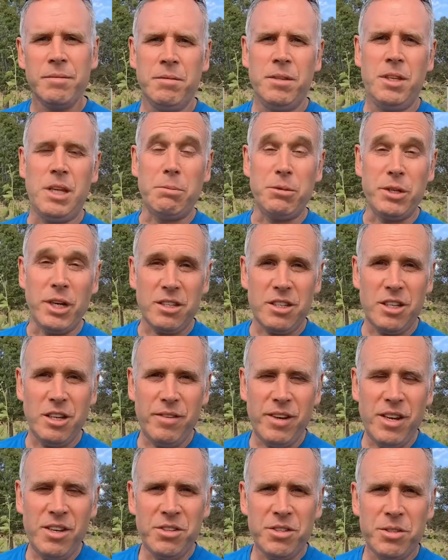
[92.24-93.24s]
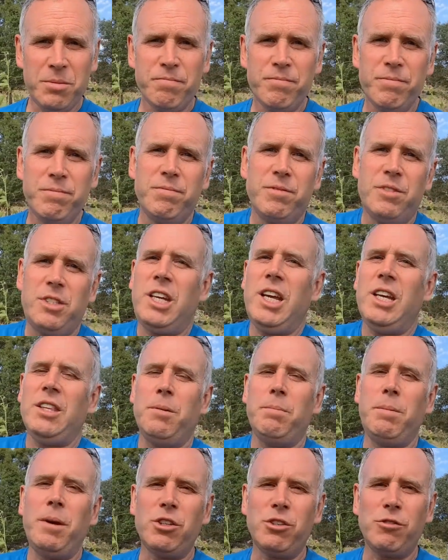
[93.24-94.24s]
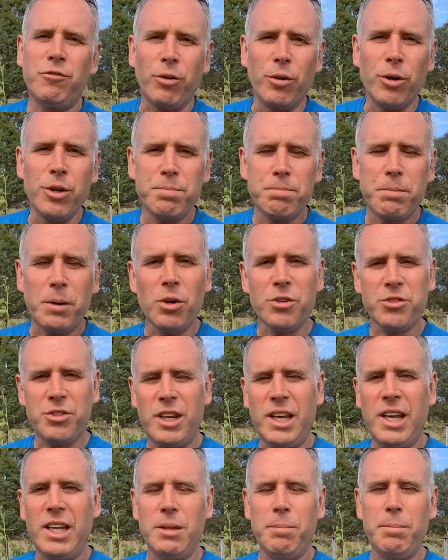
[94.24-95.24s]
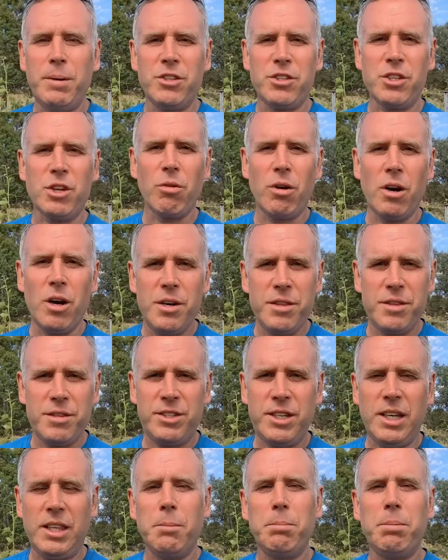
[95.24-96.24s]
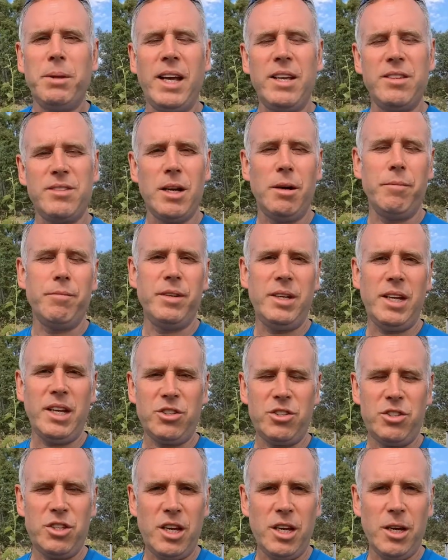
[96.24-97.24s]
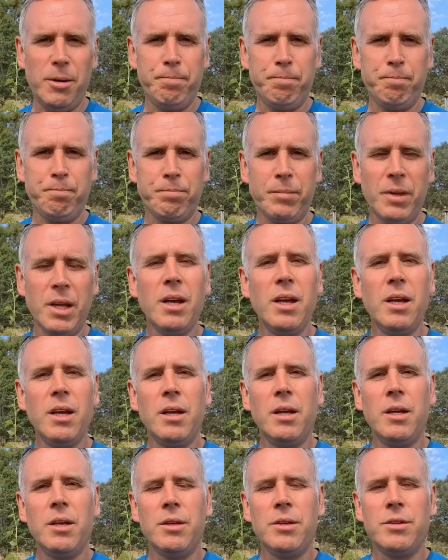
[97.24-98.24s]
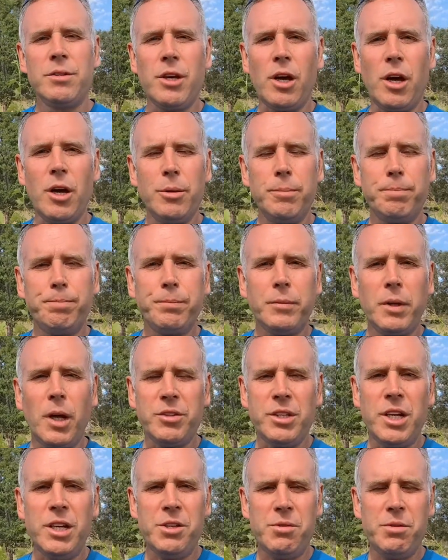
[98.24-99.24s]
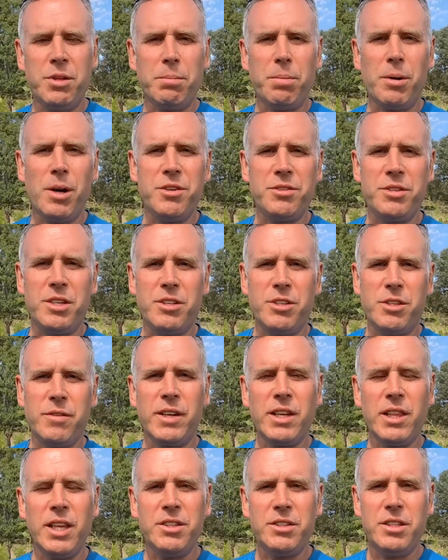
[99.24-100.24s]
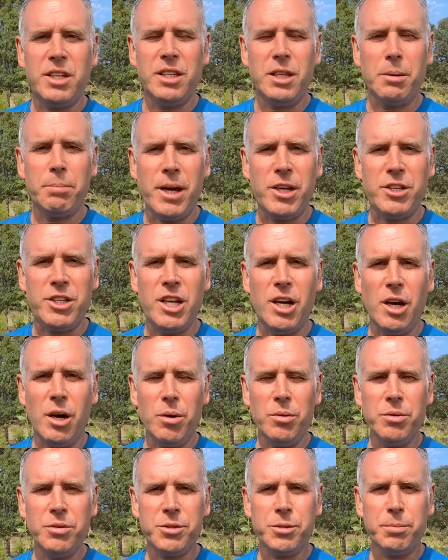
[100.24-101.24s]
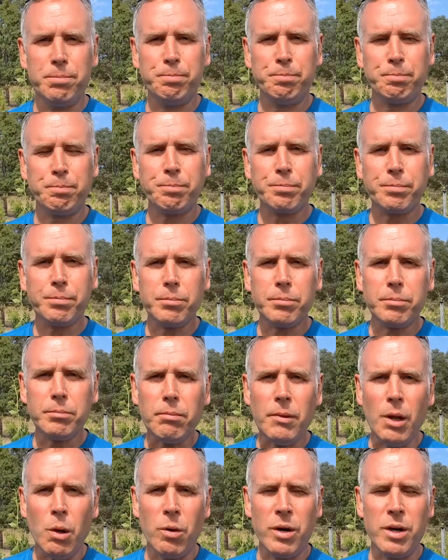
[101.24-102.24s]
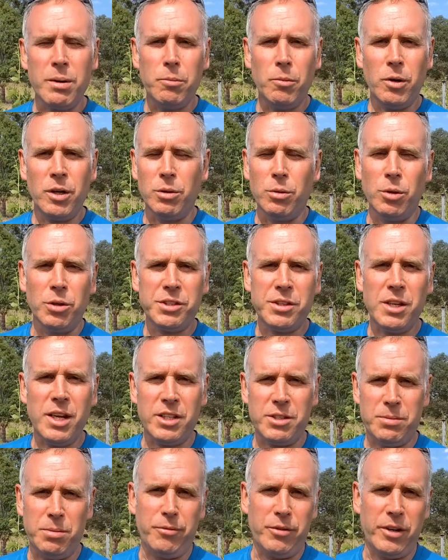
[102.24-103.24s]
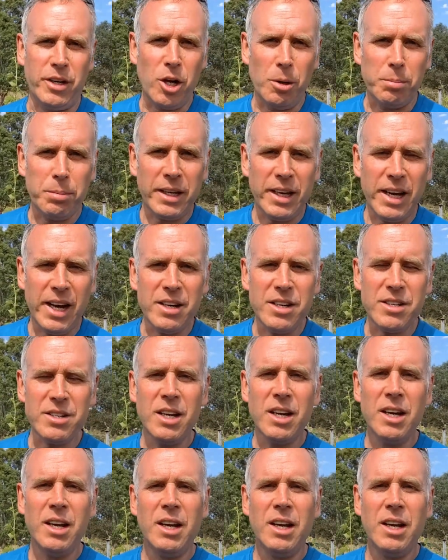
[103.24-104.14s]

The objective is to get the best fruit, but also to get the best growth, set the plants up for next year. So I'll take you through the process of collecting the petioles, what it looks like. It's not very complicated.